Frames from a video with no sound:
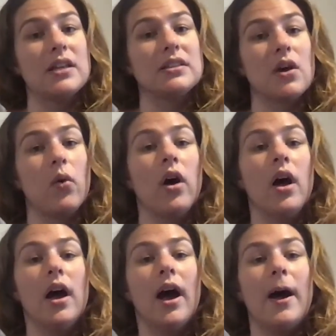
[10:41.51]
So
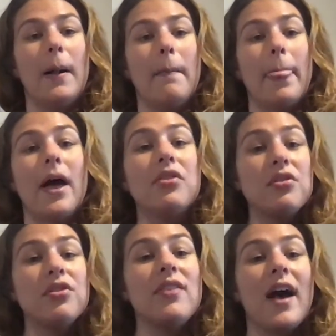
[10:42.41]
other
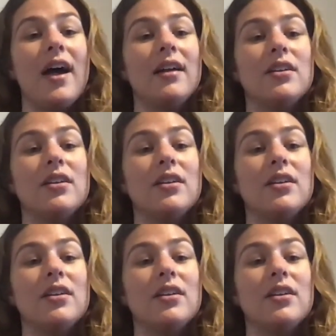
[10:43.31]
than that,